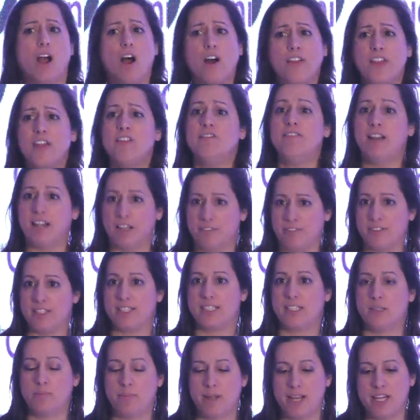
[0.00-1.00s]
Are they
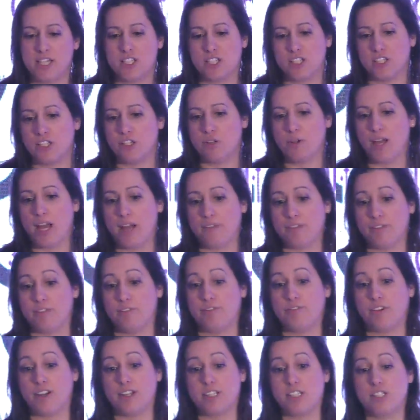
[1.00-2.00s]
relevant to the patient you have in
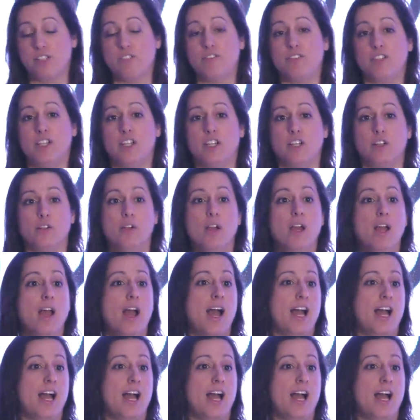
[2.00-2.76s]
front of you?